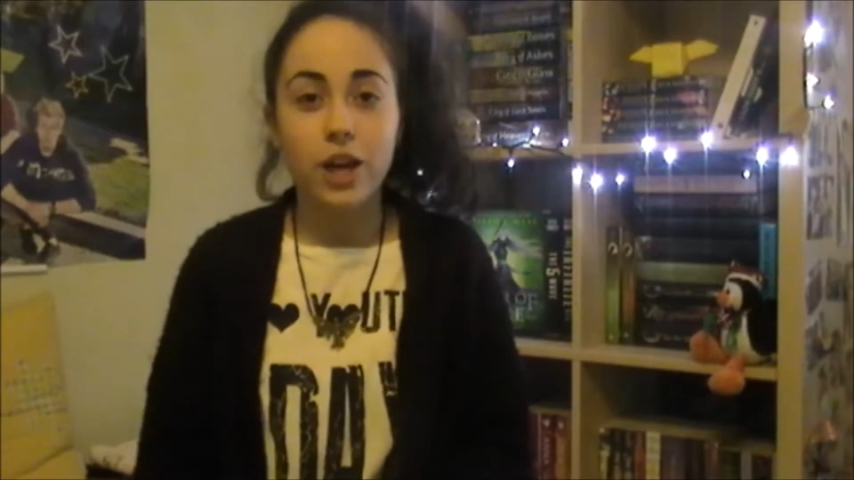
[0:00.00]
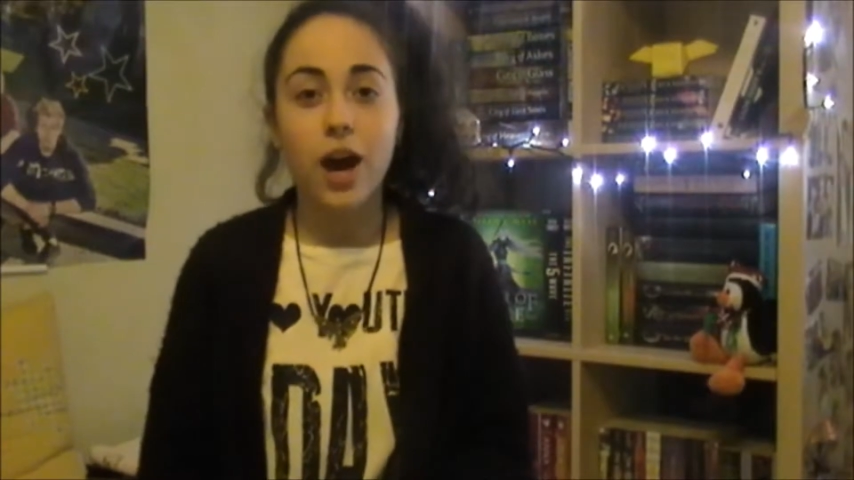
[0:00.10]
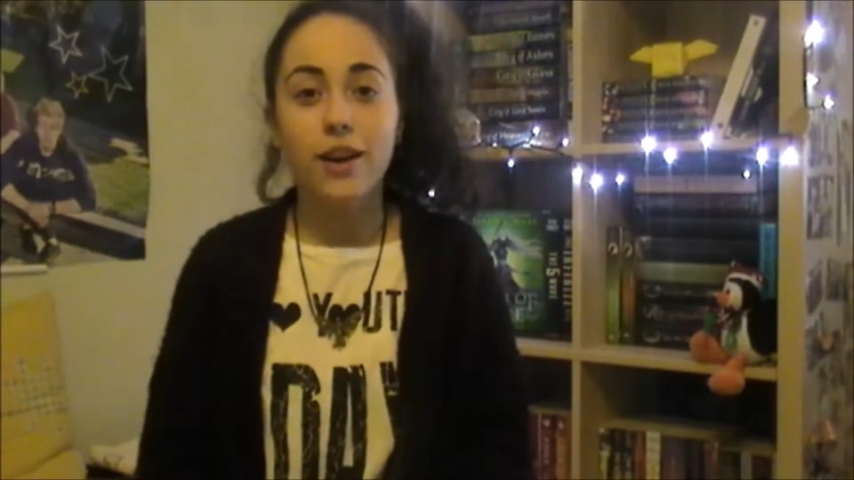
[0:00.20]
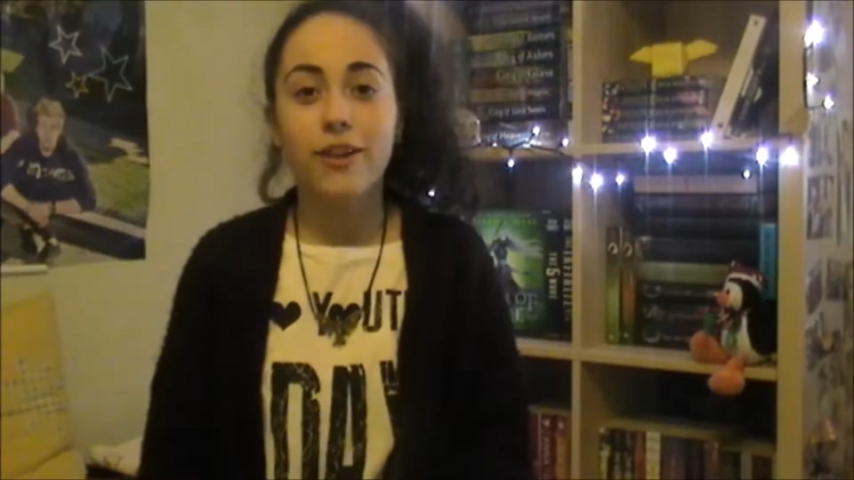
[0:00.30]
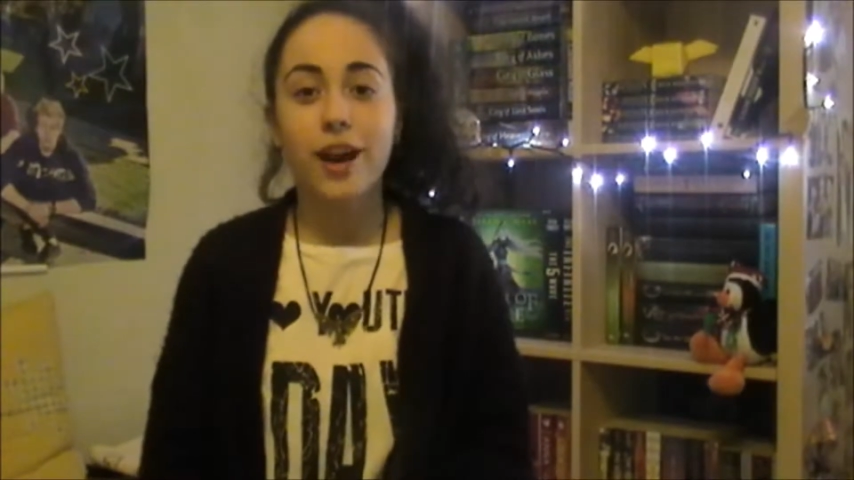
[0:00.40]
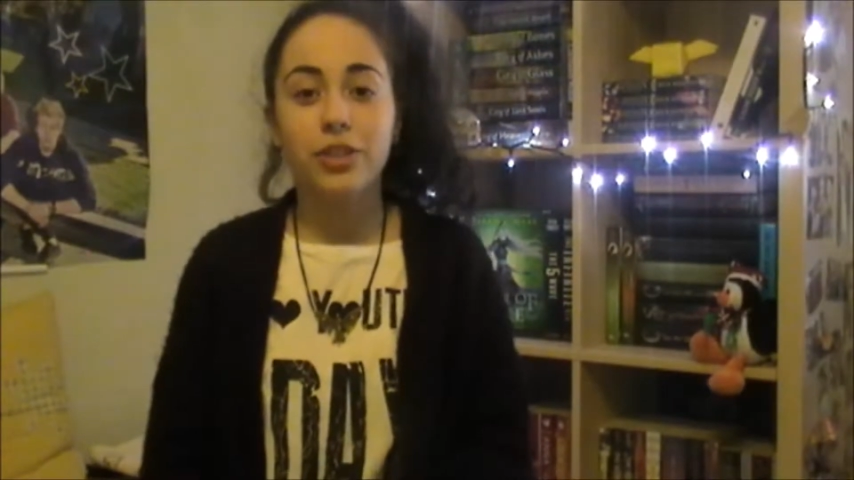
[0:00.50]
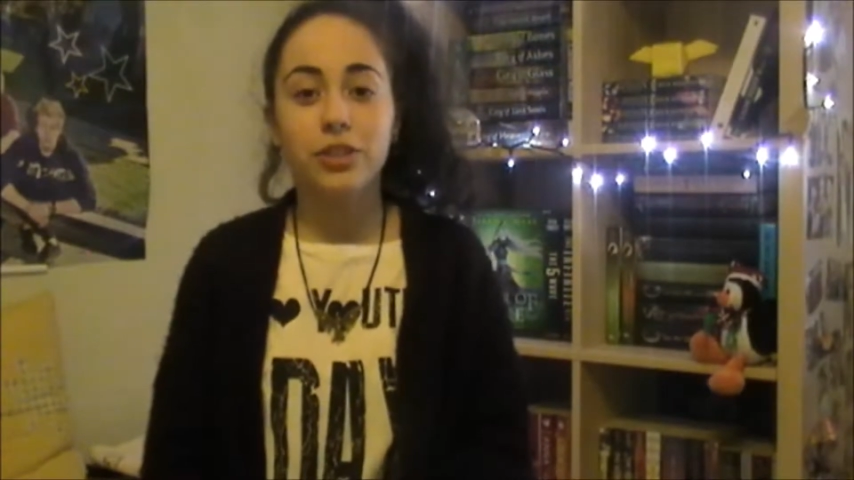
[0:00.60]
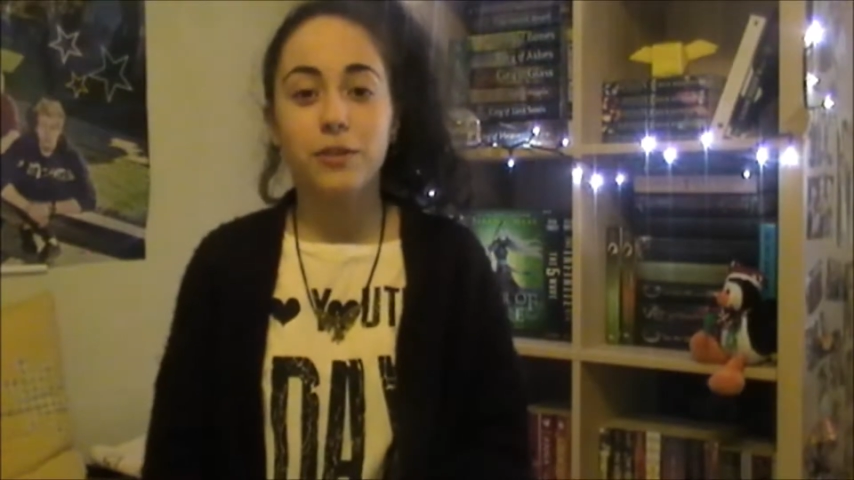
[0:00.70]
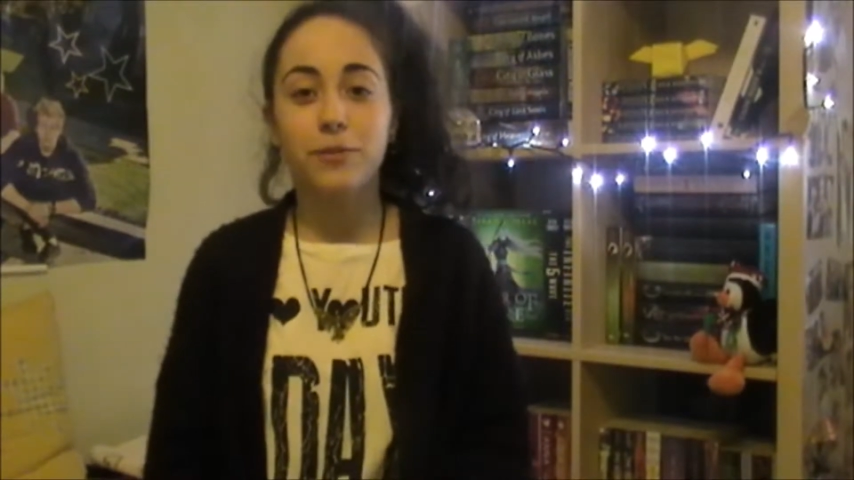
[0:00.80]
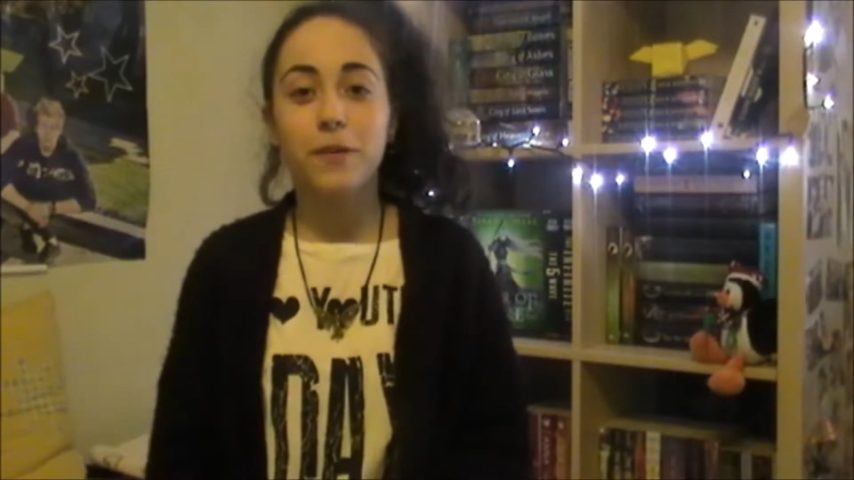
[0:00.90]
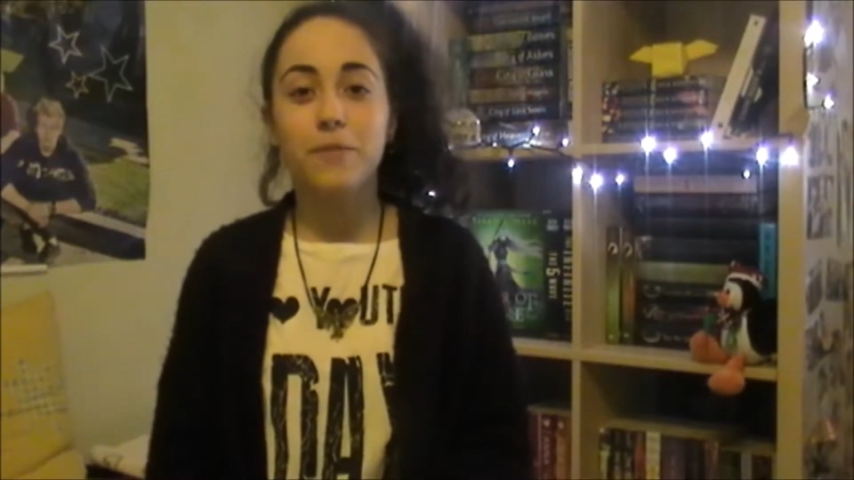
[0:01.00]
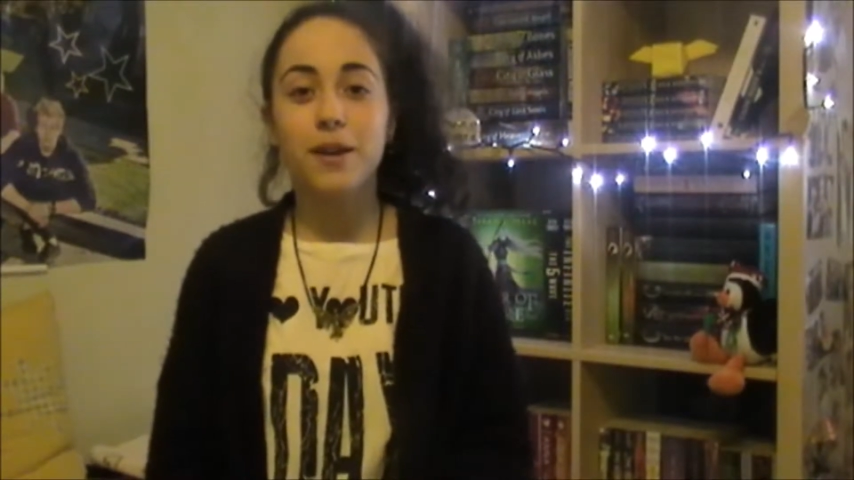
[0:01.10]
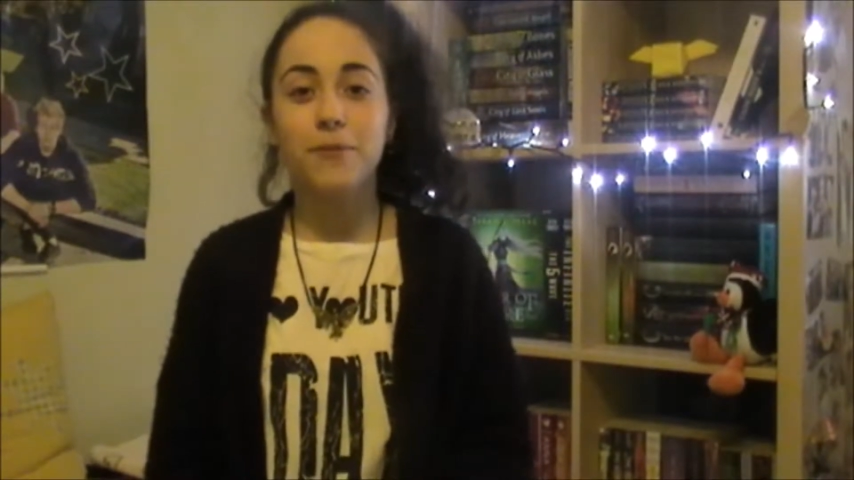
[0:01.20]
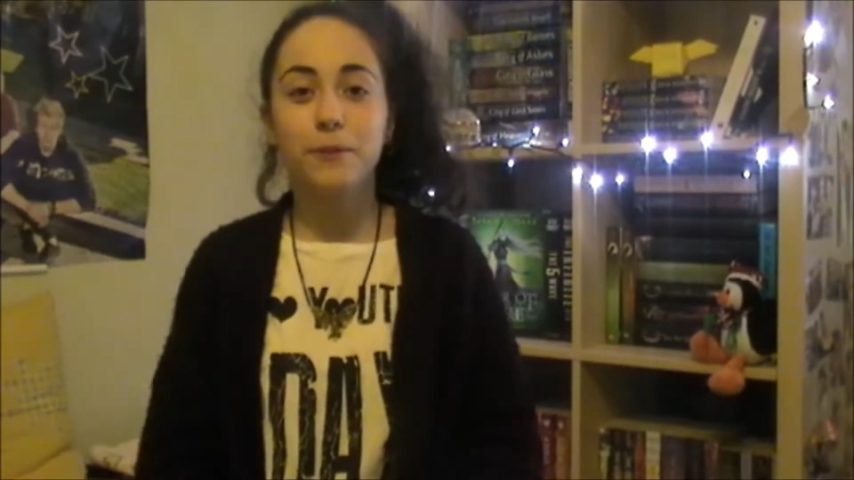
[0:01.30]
I got are actually from my